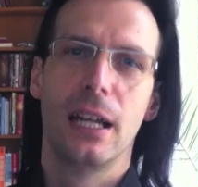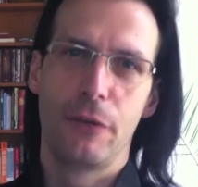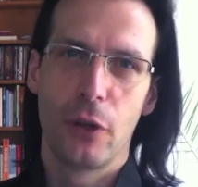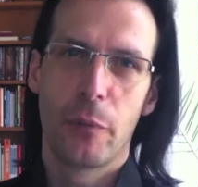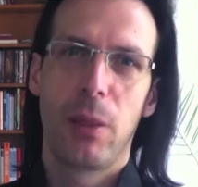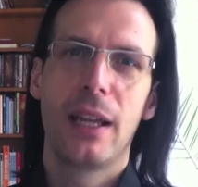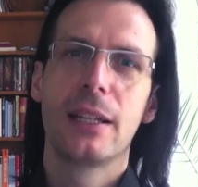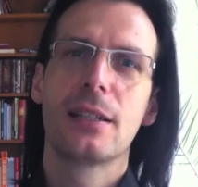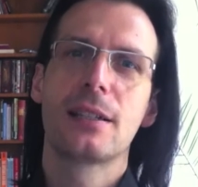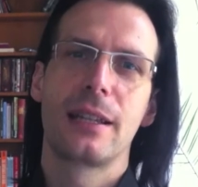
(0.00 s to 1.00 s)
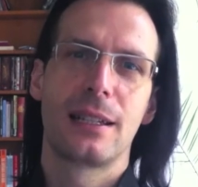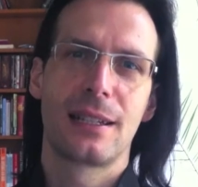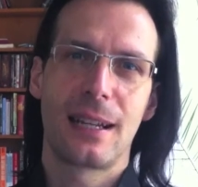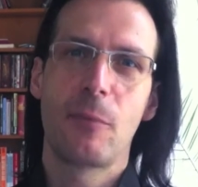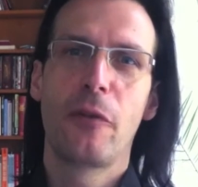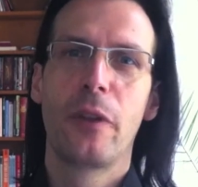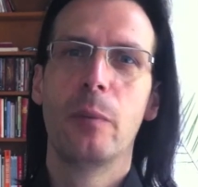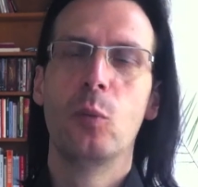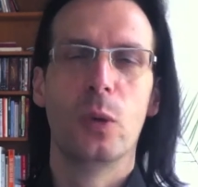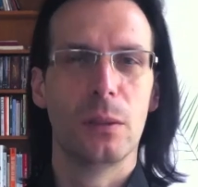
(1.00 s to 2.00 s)
if you have players, then some of
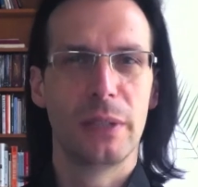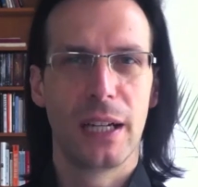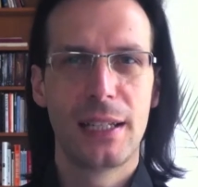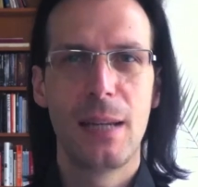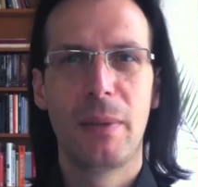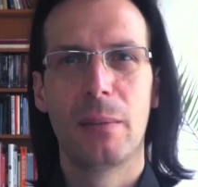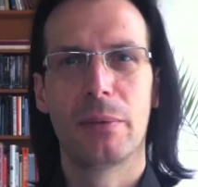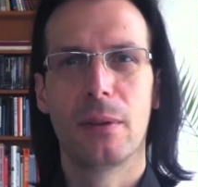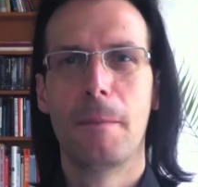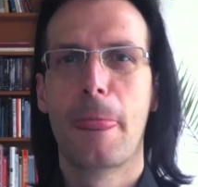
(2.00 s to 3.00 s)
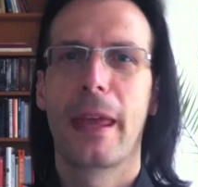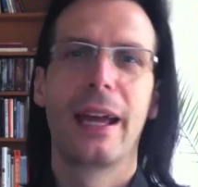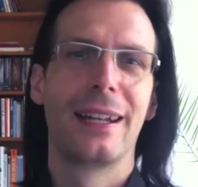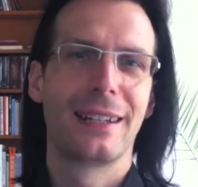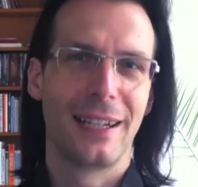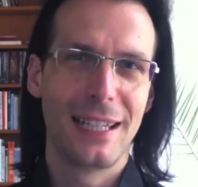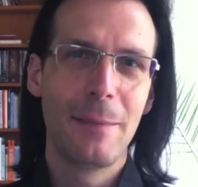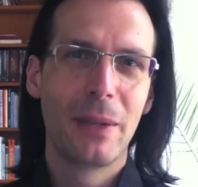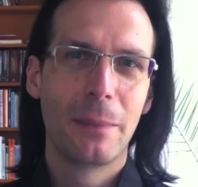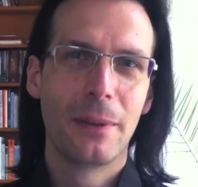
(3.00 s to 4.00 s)
them will be IT people, and
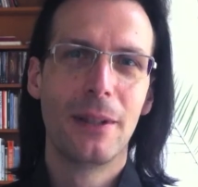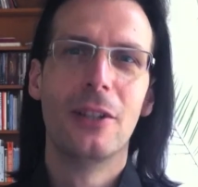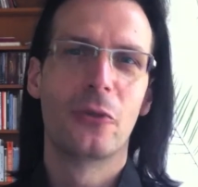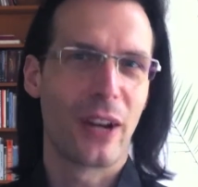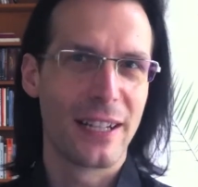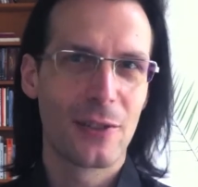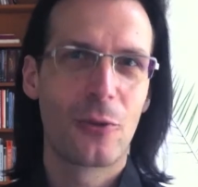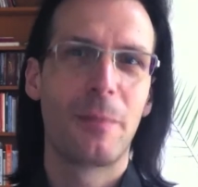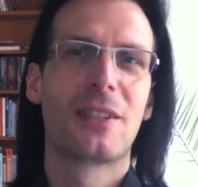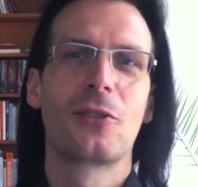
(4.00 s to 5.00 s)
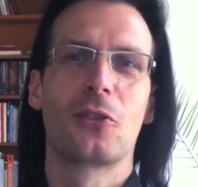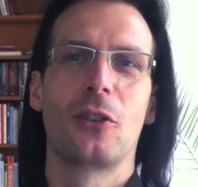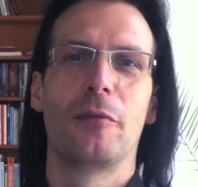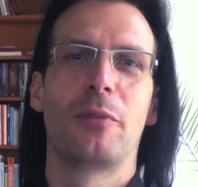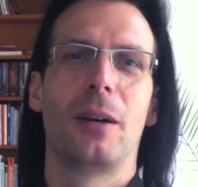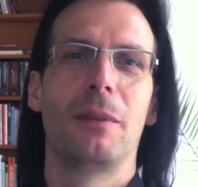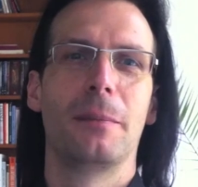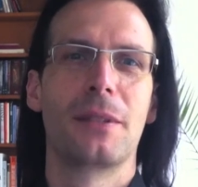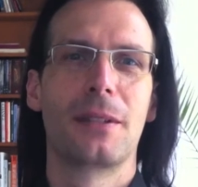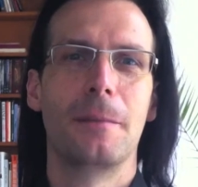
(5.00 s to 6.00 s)
IT people write scripts to solve
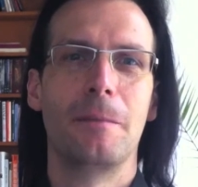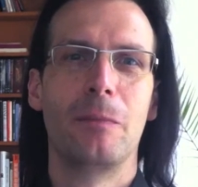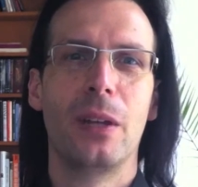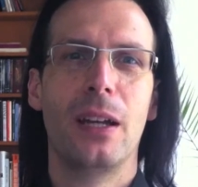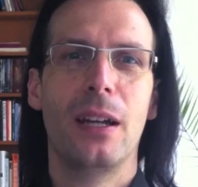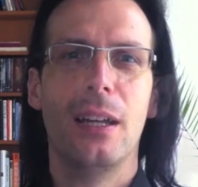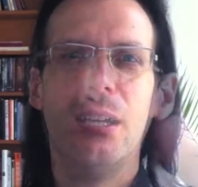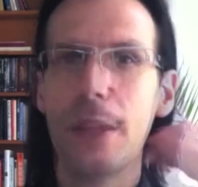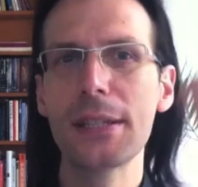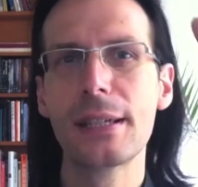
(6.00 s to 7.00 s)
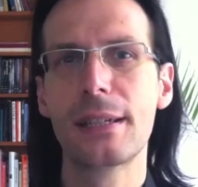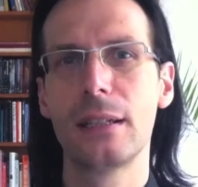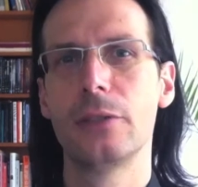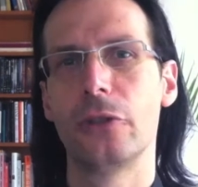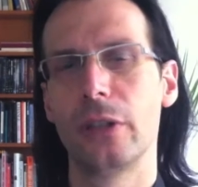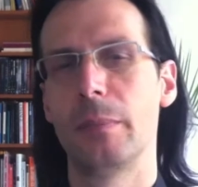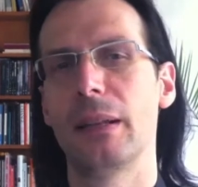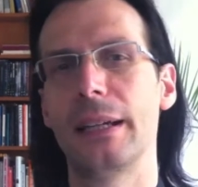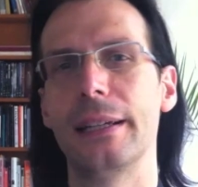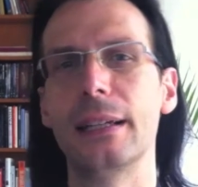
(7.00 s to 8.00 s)
problems. While this is still in early
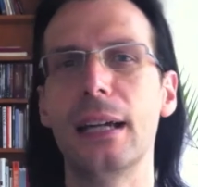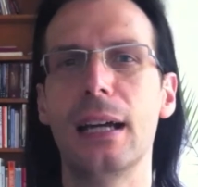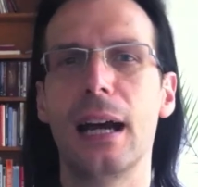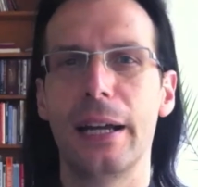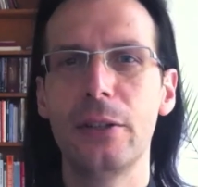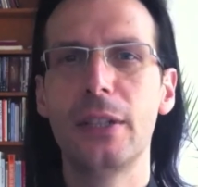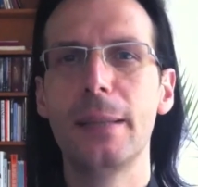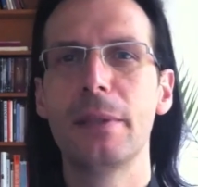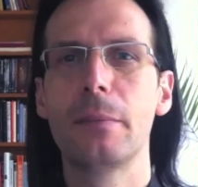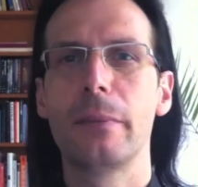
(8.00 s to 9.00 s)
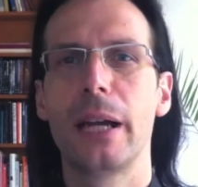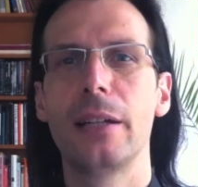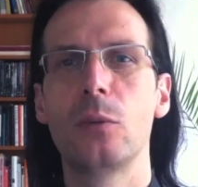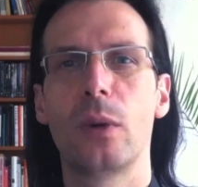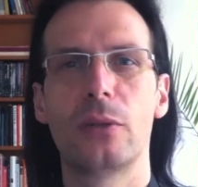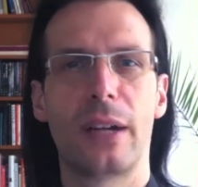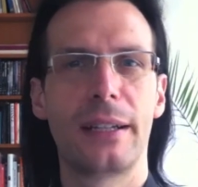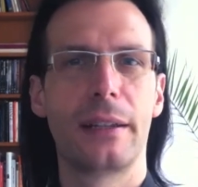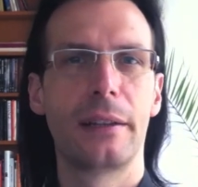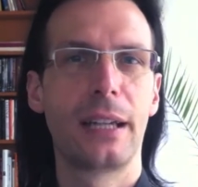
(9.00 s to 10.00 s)
planning, I do keep it in mind while
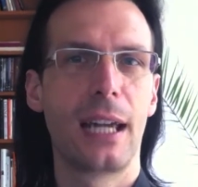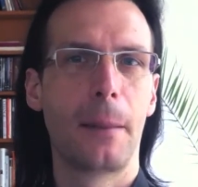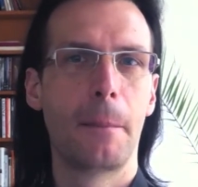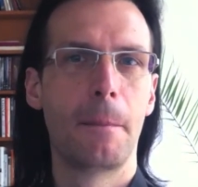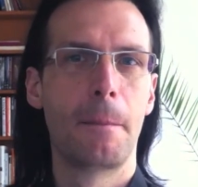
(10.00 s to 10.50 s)
writing the game.